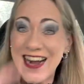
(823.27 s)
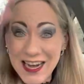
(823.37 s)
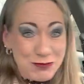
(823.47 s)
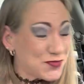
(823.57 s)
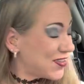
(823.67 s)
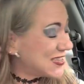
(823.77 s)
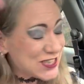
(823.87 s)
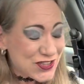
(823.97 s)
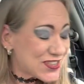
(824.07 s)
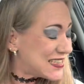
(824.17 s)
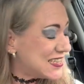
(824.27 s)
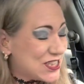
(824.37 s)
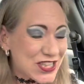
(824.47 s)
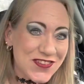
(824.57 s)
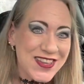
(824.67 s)
was very
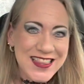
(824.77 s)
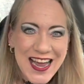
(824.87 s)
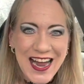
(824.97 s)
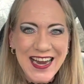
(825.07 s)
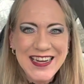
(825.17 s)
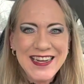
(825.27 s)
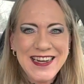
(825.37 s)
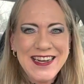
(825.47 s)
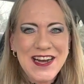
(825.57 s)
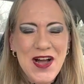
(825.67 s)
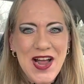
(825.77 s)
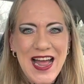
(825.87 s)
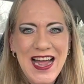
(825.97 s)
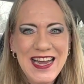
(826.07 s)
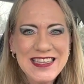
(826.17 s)
strategic with that.
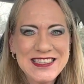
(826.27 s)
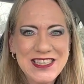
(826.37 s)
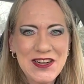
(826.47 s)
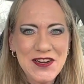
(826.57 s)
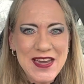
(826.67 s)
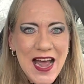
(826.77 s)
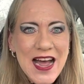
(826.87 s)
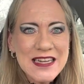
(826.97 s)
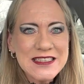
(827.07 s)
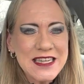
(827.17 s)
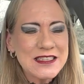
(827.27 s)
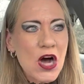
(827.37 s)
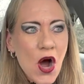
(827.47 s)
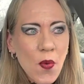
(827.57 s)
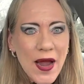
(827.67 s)
Okay? So, yes, as
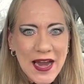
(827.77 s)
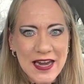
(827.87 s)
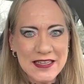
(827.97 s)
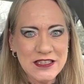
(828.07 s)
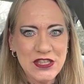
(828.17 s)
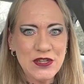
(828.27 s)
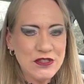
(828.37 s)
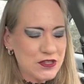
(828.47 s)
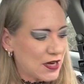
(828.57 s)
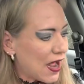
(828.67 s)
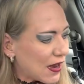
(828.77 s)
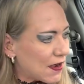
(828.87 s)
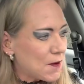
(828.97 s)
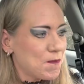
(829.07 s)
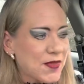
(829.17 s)
always, you just
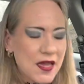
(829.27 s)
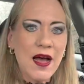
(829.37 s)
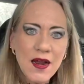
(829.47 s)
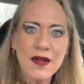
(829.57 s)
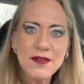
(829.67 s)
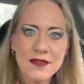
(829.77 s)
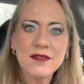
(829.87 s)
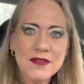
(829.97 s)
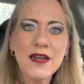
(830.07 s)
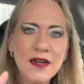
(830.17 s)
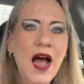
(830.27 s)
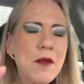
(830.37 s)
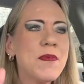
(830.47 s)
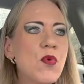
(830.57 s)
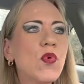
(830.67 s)
gotta
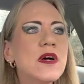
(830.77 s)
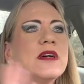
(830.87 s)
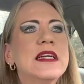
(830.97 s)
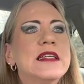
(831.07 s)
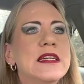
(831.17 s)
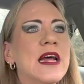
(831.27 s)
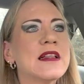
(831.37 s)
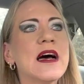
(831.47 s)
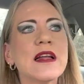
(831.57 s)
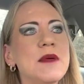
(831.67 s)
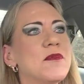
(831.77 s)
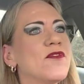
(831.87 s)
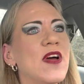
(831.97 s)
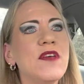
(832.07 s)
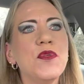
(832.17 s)
be willing to take that leap of
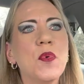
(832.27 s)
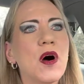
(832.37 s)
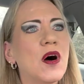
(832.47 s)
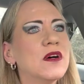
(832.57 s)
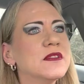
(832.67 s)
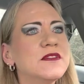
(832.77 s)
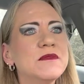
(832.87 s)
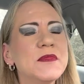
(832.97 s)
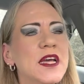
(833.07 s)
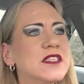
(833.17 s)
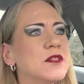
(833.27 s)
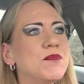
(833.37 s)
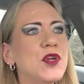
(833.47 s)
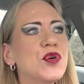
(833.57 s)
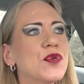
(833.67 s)
faith, you all. It's a
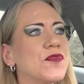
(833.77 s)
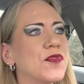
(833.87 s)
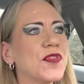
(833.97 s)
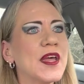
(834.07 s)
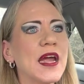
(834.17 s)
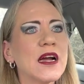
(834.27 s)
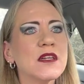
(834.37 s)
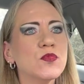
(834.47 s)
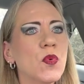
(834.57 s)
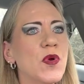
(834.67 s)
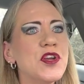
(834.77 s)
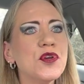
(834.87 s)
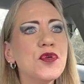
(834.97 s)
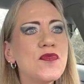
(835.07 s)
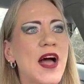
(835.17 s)
beautiful thing, because when we
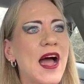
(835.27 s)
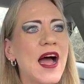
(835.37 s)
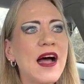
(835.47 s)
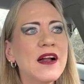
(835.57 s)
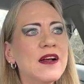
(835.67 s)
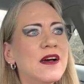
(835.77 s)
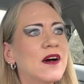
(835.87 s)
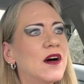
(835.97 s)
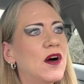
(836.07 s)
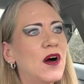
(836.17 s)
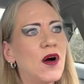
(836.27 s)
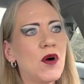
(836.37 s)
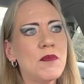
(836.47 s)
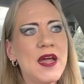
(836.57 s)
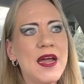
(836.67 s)
do that, oh,
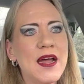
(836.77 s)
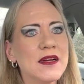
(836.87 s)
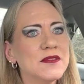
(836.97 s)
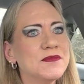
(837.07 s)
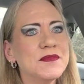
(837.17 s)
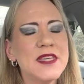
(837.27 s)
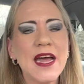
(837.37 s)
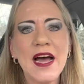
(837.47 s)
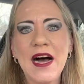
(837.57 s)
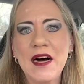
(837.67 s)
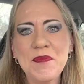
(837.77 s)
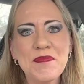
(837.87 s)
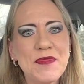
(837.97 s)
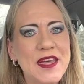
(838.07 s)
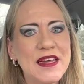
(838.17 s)
man, yeah.
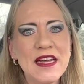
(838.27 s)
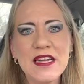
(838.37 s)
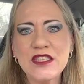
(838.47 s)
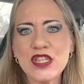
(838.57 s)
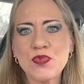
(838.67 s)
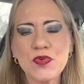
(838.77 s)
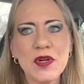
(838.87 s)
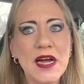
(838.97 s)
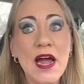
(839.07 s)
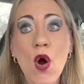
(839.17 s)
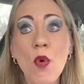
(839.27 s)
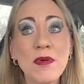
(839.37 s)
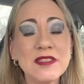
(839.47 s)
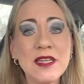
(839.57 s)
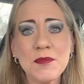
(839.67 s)
It just really, it
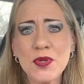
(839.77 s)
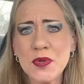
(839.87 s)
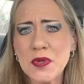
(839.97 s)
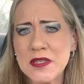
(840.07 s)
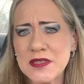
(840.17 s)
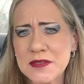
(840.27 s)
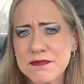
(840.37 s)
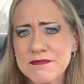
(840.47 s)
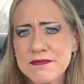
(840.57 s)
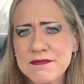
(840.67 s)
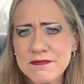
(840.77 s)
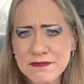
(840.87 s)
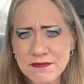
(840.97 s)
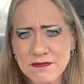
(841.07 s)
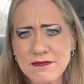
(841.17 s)
opens up doors.
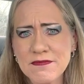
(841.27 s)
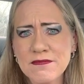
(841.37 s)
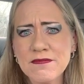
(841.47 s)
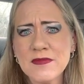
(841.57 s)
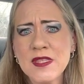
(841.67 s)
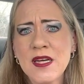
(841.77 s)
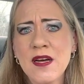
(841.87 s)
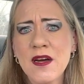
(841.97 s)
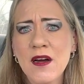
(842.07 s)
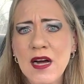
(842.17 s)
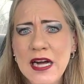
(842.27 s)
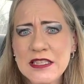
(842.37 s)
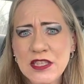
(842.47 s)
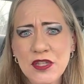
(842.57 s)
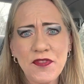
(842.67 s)
Alright,
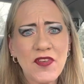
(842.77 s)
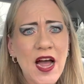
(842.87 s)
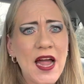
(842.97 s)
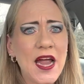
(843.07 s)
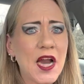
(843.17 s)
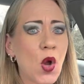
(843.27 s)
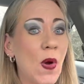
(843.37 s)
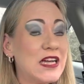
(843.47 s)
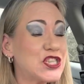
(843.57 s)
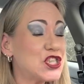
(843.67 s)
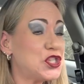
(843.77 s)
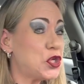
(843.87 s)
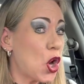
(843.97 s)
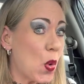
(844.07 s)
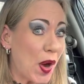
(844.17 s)
so got any questions, you
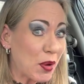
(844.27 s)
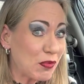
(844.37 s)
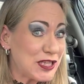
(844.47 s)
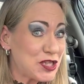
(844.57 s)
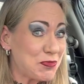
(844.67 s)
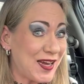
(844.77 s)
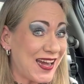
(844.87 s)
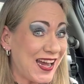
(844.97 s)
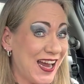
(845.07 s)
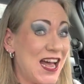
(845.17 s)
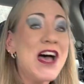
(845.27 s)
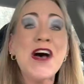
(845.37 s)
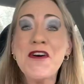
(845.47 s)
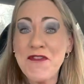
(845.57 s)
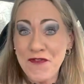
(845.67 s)
know where to reach me.
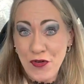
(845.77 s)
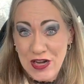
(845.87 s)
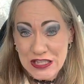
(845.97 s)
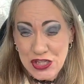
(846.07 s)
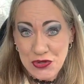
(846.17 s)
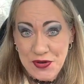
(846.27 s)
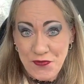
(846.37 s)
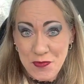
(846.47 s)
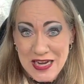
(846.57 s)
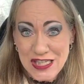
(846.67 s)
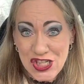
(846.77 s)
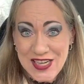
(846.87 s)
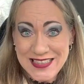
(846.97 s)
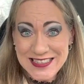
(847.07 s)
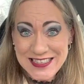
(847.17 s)
For additional information,
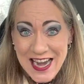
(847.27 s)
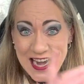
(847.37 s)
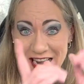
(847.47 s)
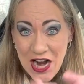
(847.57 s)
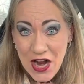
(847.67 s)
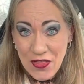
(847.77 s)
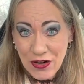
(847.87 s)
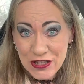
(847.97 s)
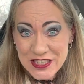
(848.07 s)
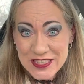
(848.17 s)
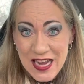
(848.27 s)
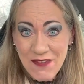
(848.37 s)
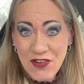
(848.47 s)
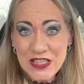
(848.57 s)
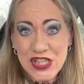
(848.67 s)
insight, and other good stuff,
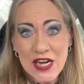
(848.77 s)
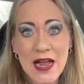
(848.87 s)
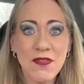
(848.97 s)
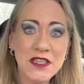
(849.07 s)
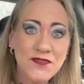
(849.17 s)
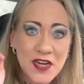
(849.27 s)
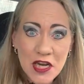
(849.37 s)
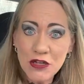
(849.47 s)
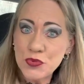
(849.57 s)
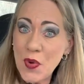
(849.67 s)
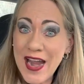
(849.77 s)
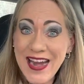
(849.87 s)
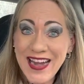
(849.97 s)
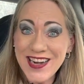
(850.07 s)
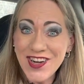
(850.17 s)
you can check out these videos right
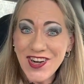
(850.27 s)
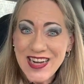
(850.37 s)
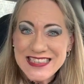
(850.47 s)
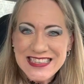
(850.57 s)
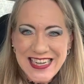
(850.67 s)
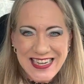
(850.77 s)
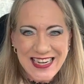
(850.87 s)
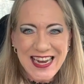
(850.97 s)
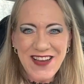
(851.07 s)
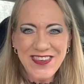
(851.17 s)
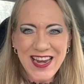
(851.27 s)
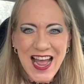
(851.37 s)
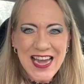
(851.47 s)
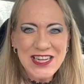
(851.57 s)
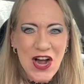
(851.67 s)
here. Sending love and
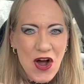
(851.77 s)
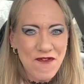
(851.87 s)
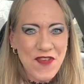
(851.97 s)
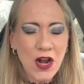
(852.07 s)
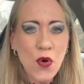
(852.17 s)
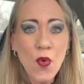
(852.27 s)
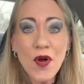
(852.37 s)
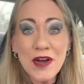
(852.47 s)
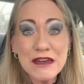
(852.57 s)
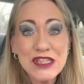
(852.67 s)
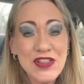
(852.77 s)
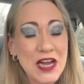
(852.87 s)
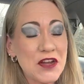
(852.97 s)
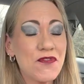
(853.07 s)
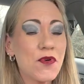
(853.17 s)
light to all fellow warriors.
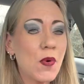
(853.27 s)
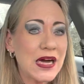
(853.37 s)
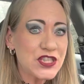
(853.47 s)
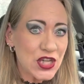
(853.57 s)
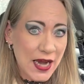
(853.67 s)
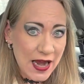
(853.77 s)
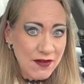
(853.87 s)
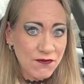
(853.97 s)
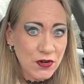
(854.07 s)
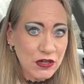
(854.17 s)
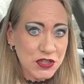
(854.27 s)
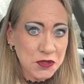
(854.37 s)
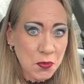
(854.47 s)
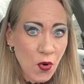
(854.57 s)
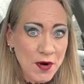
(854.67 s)
Thank you for watching and for your
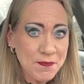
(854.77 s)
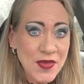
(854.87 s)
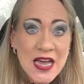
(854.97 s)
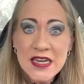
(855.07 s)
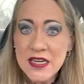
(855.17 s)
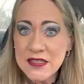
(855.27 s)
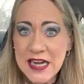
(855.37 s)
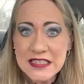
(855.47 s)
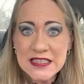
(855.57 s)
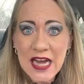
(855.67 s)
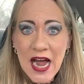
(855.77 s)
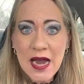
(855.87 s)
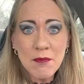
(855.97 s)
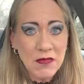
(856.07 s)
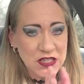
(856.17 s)
support. Till next
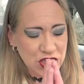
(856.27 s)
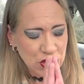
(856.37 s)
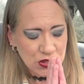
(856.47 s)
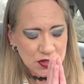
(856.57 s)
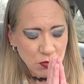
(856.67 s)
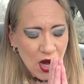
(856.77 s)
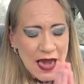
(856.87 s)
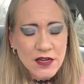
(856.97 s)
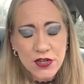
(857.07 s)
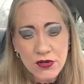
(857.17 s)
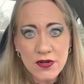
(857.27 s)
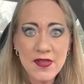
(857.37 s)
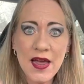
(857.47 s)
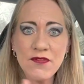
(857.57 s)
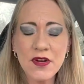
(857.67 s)
time, let's show some gratitude to the
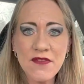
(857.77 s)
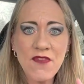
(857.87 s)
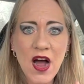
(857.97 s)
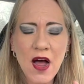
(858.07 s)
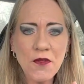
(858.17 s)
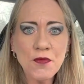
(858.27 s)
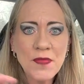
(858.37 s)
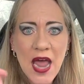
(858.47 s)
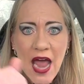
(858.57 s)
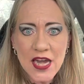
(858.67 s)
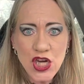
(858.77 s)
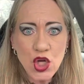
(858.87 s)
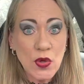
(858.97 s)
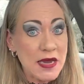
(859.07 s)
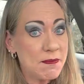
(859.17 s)
Heavenly Father. And
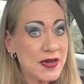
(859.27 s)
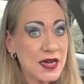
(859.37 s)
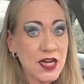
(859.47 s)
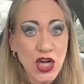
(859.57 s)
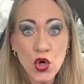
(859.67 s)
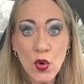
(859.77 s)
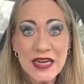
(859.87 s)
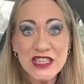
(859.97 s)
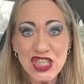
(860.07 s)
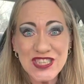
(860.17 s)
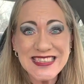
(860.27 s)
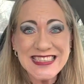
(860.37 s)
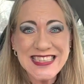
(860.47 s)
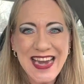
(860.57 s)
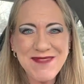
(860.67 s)
you keep being you. In Jesus'
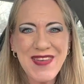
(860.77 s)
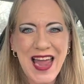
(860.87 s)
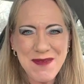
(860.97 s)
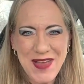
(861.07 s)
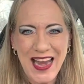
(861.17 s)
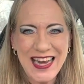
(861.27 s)
name, amen.